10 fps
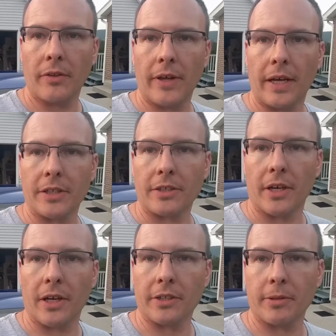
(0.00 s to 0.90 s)
that
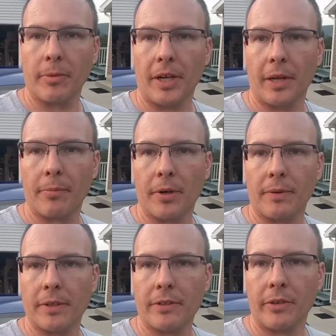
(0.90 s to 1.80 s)
somebody had
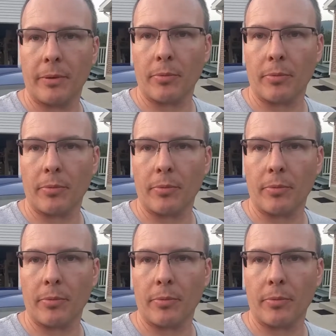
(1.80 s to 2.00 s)
previously